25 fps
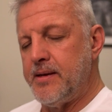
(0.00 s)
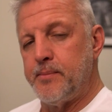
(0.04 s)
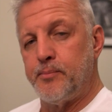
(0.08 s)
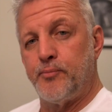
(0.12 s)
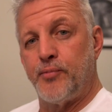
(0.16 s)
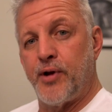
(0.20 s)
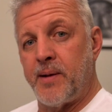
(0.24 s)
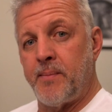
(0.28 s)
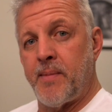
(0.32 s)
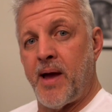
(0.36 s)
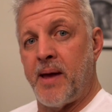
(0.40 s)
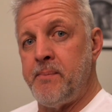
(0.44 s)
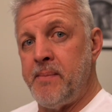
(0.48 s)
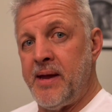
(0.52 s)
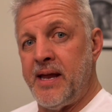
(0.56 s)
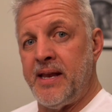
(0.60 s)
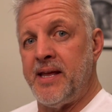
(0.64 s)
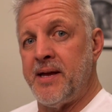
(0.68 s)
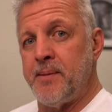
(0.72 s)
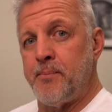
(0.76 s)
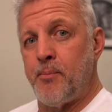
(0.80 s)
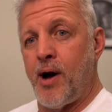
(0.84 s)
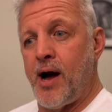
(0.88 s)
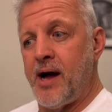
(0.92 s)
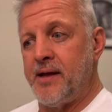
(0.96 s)
my
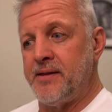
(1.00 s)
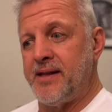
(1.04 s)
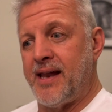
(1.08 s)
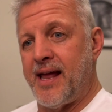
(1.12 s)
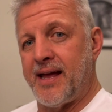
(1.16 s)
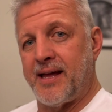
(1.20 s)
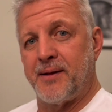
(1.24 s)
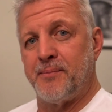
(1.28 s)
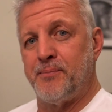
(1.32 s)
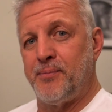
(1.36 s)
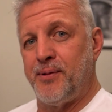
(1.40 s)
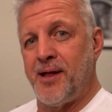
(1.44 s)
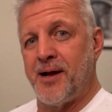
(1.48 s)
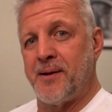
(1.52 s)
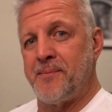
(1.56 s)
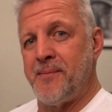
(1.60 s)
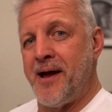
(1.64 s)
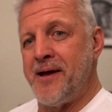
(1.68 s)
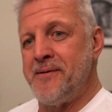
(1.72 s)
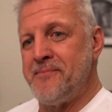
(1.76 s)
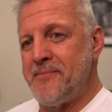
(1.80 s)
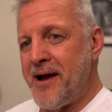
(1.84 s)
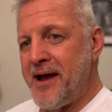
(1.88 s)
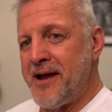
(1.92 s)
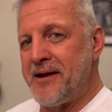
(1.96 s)
media mod that I can plug
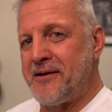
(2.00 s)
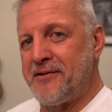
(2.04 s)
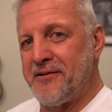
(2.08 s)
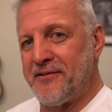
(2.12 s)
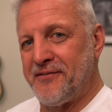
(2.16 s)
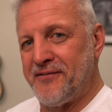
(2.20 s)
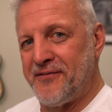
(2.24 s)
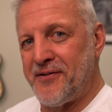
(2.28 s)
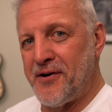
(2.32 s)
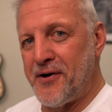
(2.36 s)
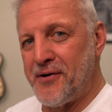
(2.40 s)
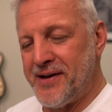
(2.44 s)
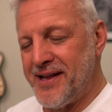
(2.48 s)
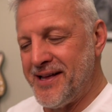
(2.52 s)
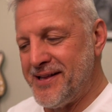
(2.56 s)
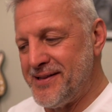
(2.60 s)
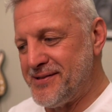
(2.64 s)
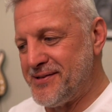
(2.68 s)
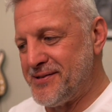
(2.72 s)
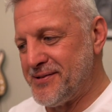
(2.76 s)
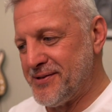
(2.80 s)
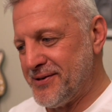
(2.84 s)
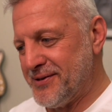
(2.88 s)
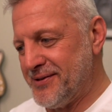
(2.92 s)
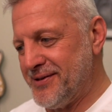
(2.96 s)
my microphone
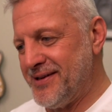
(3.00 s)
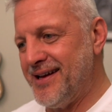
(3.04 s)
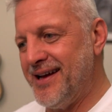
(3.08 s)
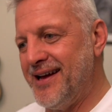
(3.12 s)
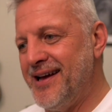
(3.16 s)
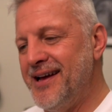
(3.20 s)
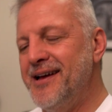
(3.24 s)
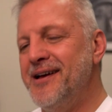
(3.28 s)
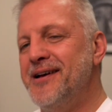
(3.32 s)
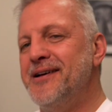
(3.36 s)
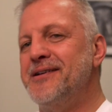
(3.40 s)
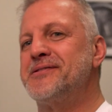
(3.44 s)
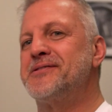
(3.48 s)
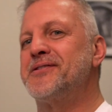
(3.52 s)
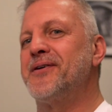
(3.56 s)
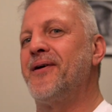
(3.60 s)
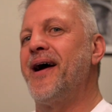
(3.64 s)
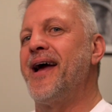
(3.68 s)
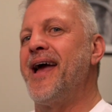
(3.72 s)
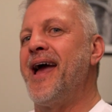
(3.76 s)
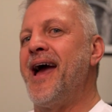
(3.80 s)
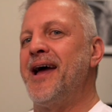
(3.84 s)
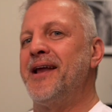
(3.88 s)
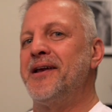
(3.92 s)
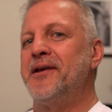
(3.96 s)
into. So
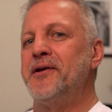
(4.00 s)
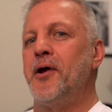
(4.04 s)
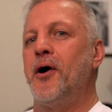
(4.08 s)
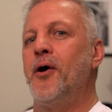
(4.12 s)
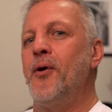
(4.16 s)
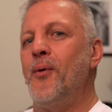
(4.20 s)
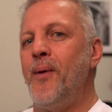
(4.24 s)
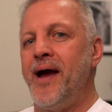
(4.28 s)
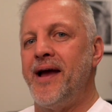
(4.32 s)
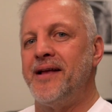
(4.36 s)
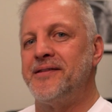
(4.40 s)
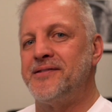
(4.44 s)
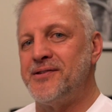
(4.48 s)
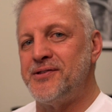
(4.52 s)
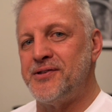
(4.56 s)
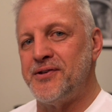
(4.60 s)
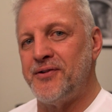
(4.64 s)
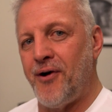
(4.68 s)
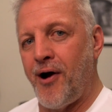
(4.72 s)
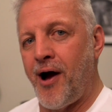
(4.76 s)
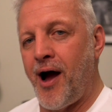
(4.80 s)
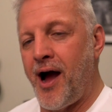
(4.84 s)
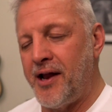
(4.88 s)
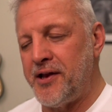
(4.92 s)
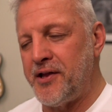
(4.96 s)
I had no way to
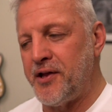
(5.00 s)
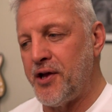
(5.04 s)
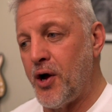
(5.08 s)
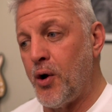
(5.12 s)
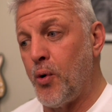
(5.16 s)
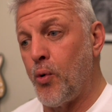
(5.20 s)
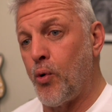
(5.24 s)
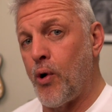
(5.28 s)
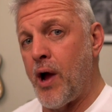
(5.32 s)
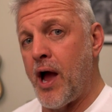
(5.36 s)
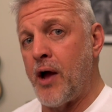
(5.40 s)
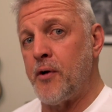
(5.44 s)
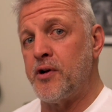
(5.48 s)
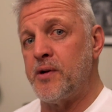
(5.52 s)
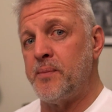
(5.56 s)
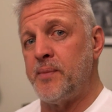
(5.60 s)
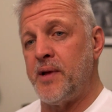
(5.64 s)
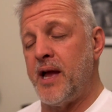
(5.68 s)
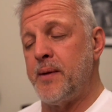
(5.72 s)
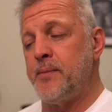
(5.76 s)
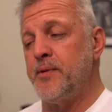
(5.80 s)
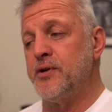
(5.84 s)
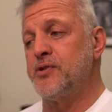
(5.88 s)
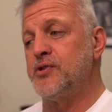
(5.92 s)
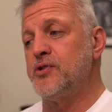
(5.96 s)
do audio where I would
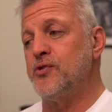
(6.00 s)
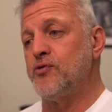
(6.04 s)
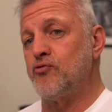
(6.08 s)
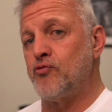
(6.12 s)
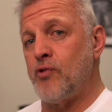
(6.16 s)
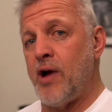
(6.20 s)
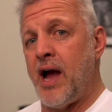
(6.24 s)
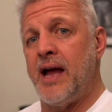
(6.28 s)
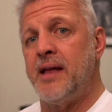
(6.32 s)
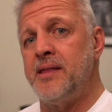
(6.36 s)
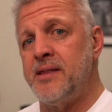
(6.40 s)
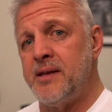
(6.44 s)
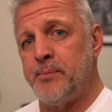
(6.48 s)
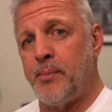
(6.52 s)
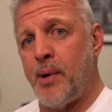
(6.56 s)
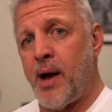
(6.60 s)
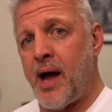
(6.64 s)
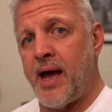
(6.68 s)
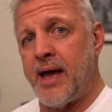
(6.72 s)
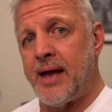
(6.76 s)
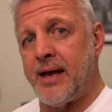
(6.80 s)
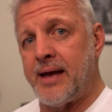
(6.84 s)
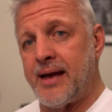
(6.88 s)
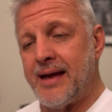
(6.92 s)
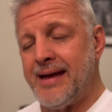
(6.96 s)
be able to ride the
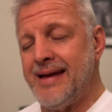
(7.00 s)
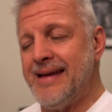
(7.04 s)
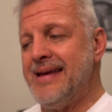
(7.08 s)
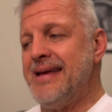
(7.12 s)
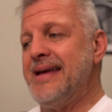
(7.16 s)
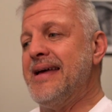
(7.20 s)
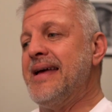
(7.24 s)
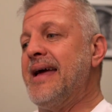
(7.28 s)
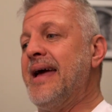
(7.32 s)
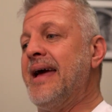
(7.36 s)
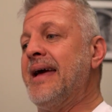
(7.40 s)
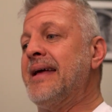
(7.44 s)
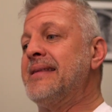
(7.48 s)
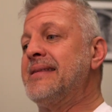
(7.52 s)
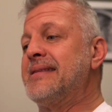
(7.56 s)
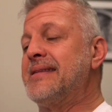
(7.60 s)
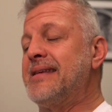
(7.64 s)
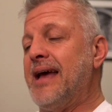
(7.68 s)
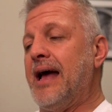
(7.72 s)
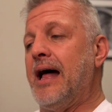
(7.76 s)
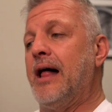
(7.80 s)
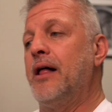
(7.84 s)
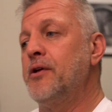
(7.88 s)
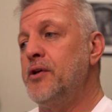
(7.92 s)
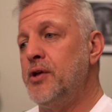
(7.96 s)
bike and
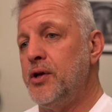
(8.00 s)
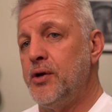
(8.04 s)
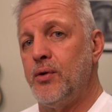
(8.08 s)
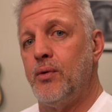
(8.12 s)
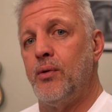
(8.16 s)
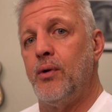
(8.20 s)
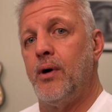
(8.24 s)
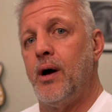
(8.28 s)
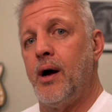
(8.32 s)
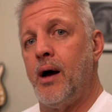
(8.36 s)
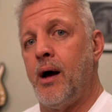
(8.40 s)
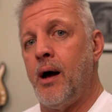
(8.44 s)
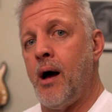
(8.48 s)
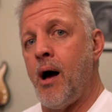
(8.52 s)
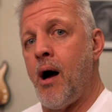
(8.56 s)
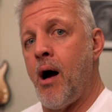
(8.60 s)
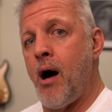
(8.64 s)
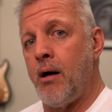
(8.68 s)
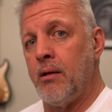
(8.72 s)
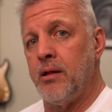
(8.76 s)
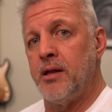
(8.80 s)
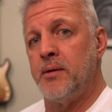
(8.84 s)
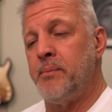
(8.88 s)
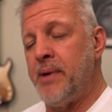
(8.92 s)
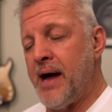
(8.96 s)
tell you
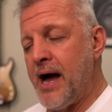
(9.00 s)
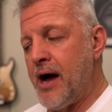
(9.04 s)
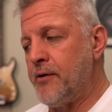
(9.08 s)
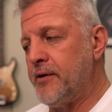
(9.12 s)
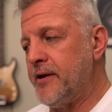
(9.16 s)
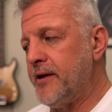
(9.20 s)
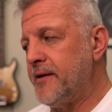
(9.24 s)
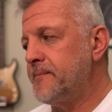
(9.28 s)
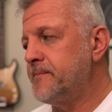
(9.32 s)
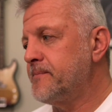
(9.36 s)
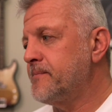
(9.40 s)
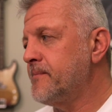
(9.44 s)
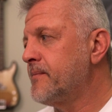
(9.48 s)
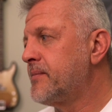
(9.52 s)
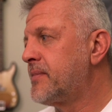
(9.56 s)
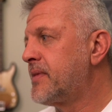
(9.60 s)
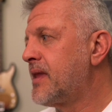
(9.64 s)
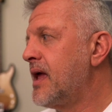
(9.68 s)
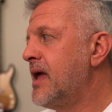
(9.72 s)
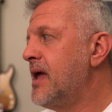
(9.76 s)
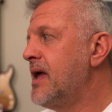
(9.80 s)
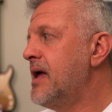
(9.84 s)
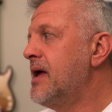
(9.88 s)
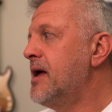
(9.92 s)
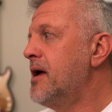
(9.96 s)
all about it.
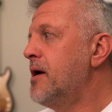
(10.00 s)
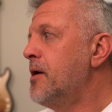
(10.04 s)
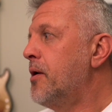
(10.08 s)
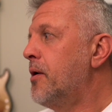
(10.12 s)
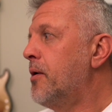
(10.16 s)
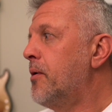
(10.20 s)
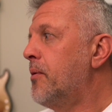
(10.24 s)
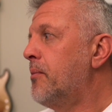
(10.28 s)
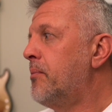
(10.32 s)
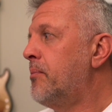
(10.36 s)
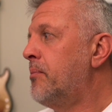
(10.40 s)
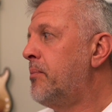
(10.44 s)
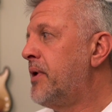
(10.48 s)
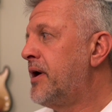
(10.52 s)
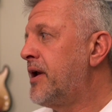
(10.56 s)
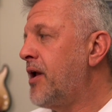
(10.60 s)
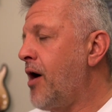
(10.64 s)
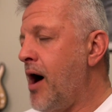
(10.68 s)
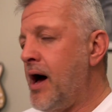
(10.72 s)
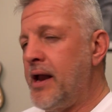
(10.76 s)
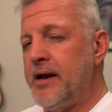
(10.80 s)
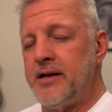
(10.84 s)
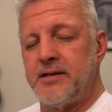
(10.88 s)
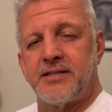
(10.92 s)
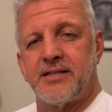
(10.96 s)
But
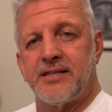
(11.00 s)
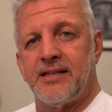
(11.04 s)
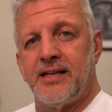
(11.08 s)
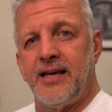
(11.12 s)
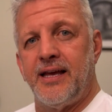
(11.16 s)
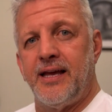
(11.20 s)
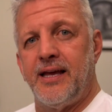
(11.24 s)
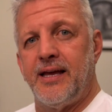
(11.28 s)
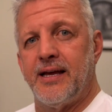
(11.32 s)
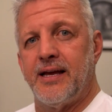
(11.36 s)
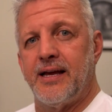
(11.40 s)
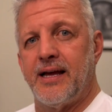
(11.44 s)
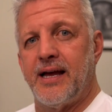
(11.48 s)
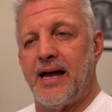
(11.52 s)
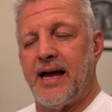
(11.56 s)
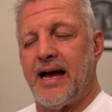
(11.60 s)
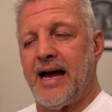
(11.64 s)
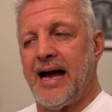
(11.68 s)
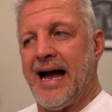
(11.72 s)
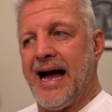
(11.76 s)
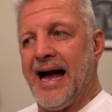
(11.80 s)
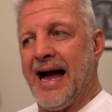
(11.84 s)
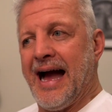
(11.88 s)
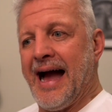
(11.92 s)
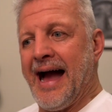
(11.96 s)
honestly,
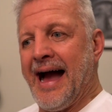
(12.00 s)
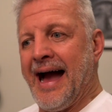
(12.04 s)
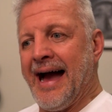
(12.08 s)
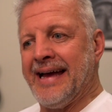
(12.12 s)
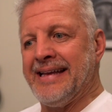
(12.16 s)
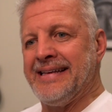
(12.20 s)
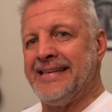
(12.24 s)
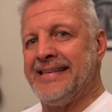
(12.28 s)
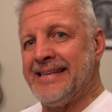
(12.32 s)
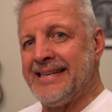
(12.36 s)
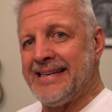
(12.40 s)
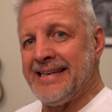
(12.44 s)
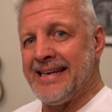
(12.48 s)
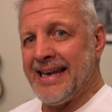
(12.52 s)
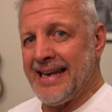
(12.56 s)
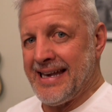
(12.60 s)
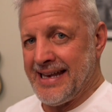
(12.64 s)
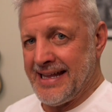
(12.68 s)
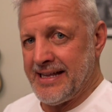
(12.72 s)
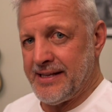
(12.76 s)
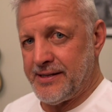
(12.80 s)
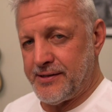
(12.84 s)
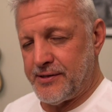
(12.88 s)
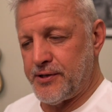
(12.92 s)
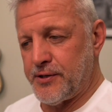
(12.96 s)
I didn't
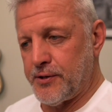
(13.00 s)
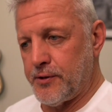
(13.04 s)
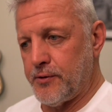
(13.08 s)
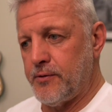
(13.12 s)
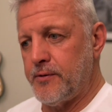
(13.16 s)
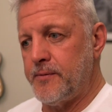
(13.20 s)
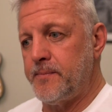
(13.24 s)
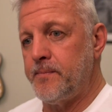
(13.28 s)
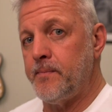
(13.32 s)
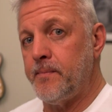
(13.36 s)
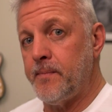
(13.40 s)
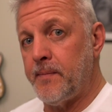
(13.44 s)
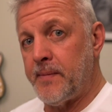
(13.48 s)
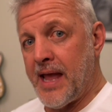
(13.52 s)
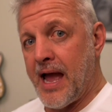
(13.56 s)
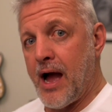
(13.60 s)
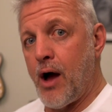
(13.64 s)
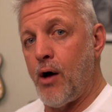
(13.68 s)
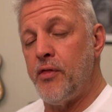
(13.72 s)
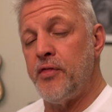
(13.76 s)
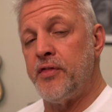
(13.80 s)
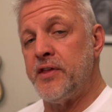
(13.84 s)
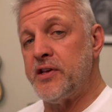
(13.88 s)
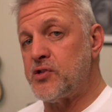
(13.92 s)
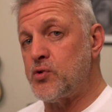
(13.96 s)
need to.
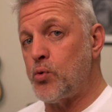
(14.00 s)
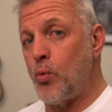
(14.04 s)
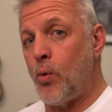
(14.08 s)
Now, this